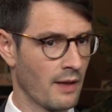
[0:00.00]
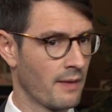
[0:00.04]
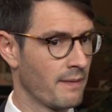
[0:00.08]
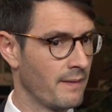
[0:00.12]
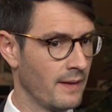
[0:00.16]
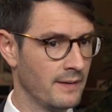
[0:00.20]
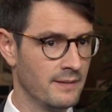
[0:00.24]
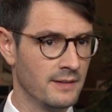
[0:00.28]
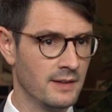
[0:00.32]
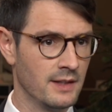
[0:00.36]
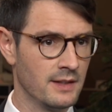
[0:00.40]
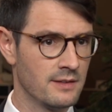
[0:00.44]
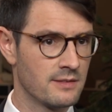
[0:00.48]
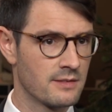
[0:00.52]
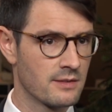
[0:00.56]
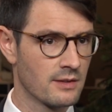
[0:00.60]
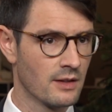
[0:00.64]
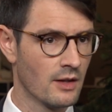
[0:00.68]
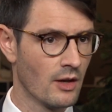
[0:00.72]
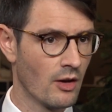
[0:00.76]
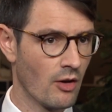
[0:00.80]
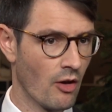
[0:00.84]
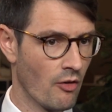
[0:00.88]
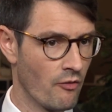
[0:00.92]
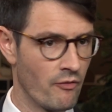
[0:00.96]
and they need
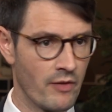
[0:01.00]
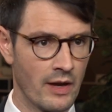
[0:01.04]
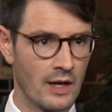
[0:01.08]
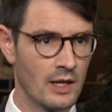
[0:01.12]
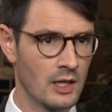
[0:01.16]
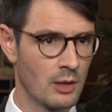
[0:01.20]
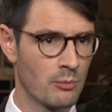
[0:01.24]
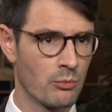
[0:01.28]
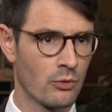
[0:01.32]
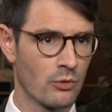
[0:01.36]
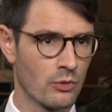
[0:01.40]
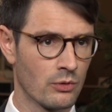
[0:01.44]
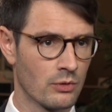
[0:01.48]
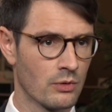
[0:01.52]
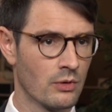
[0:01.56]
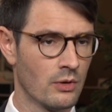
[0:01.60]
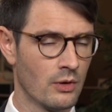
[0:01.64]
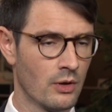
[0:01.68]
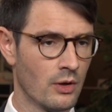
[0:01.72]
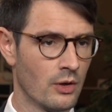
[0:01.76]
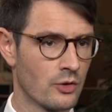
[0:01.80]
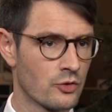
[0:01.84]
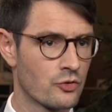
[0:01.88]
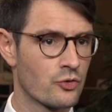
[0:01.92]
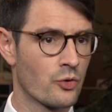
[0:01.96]
available
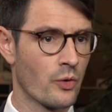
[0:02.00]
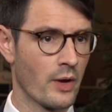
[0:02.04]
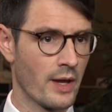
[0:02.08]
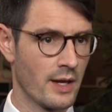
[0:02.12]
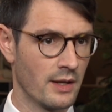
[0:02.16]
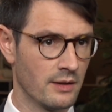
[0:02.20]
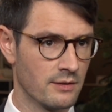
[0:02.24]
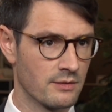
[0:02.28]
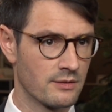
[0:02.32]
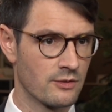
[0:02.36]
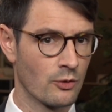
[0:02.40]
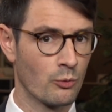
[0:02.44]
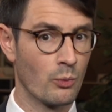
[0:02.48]
trains.